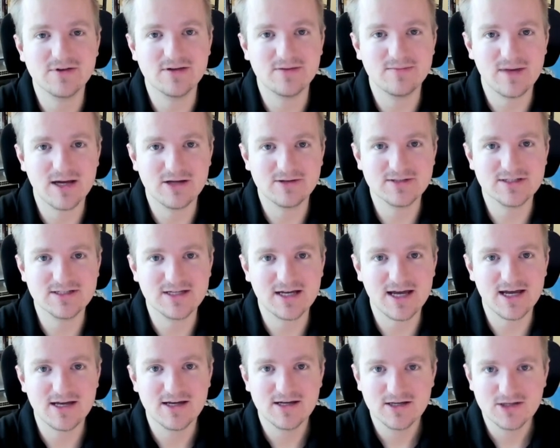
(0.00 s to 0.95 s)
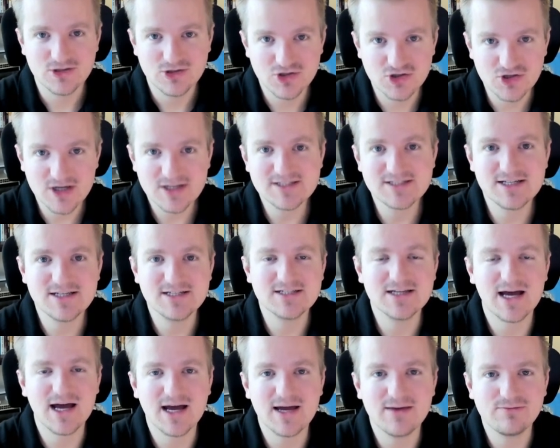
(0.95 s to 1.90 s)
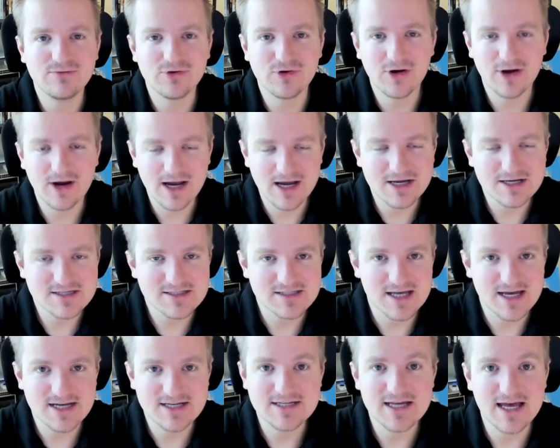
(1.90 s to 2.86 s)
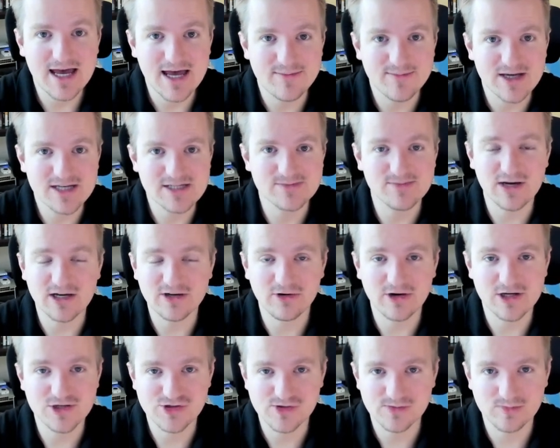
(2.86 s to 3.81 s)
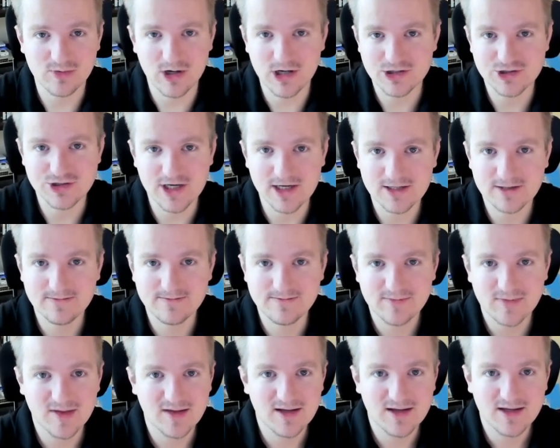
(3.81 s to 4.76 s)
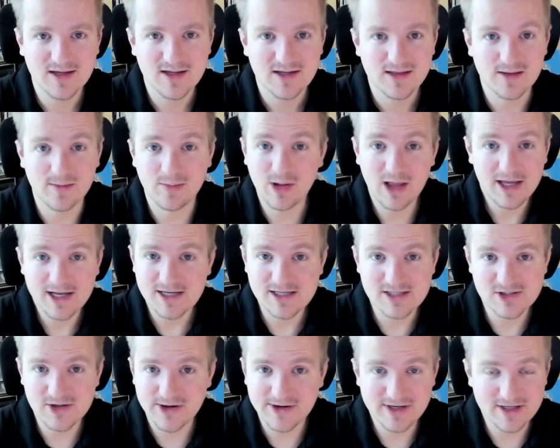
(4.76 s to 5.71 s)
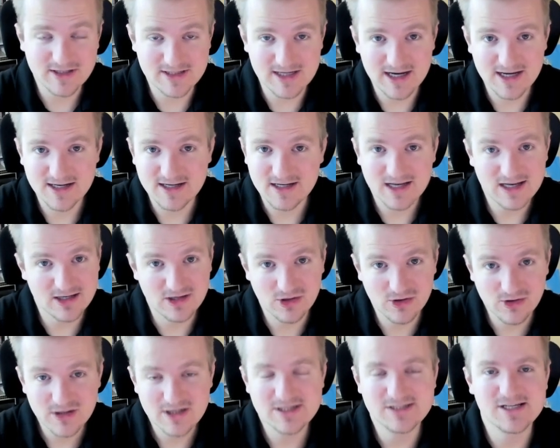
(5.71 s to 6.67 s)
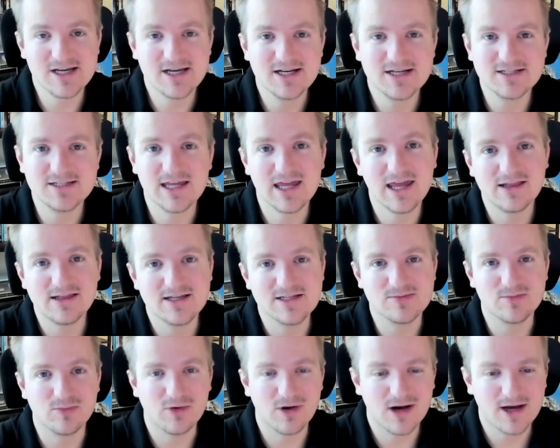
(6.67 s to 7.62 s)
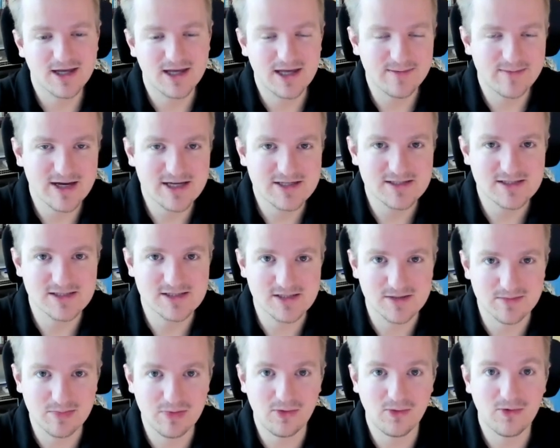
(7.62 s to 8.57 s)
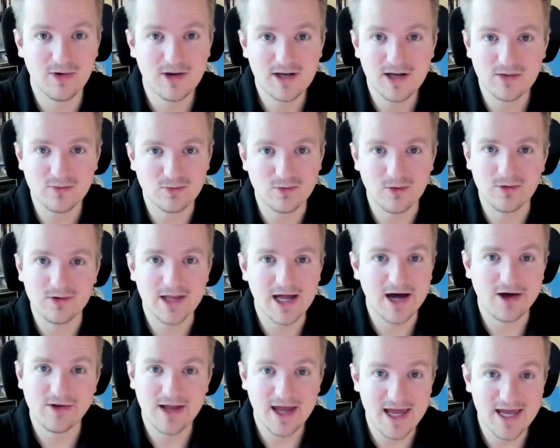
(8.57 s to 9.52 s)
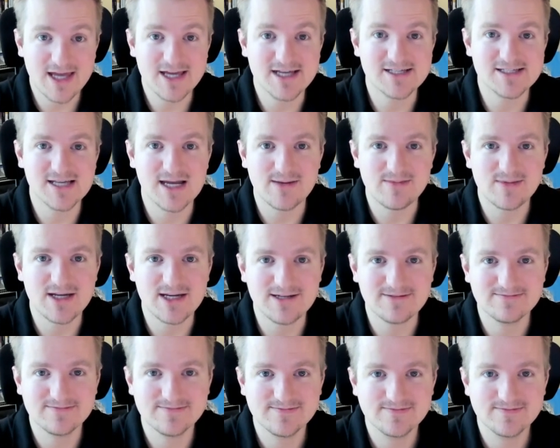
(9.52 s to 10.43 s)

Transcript: in the mail today, just in time for your ASA to MX migration project. The planning's already done, and you're excited to get these Meraki MXs deployed and rolled out ASAP.